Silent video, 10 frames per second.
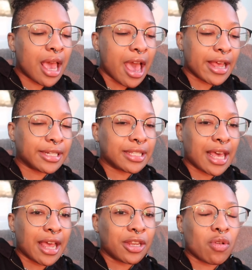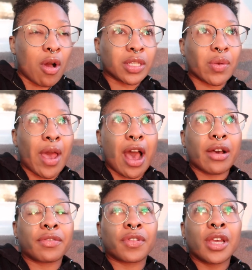And then you also
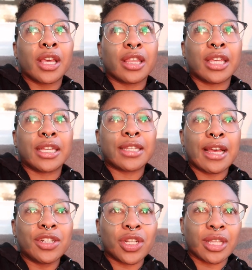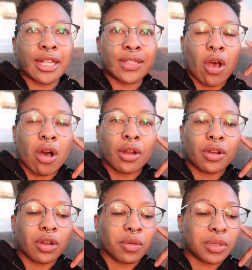have the tension that's on
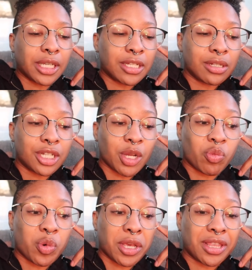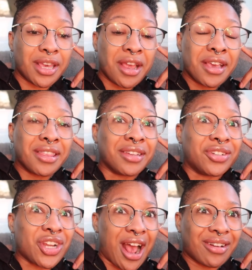her relationship with the
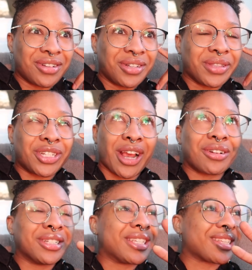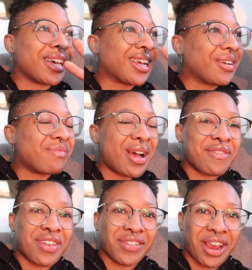Jackal. The Jackal is like my
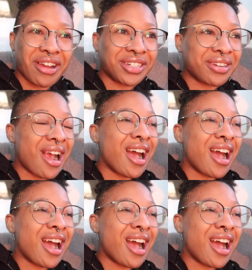favorite character.